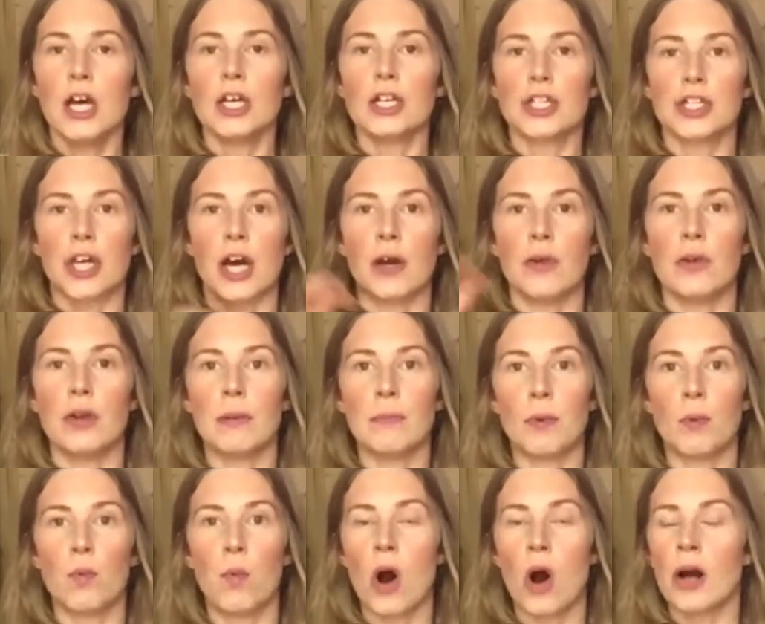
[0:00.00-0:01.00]
So number
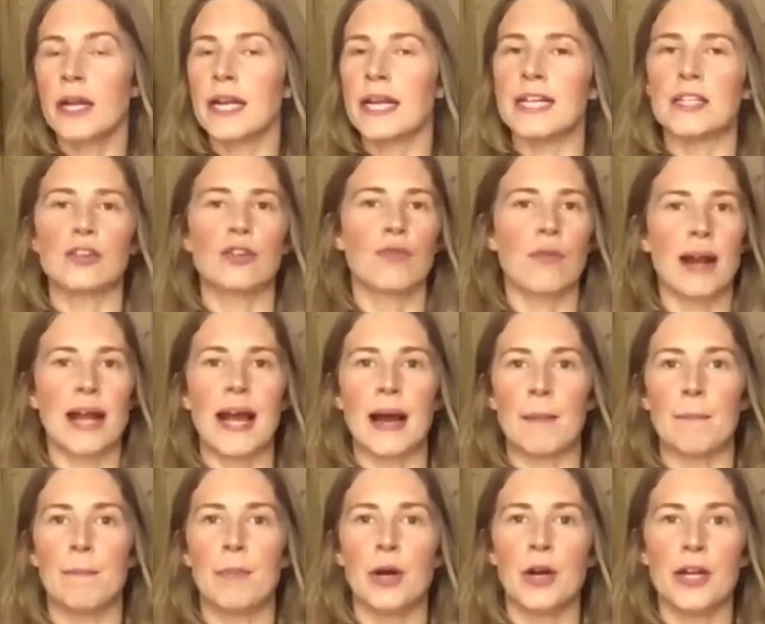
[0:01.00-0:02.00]
one is great
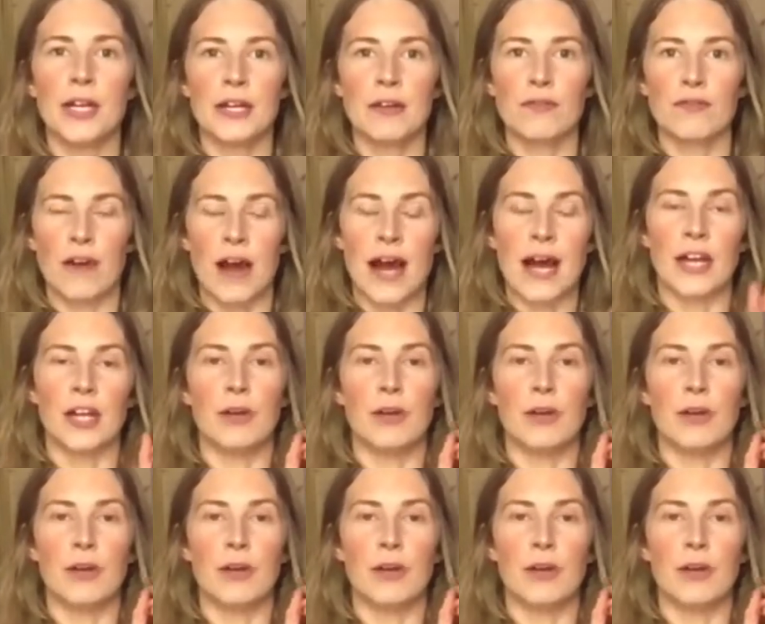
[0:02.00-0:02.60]
at burning fat.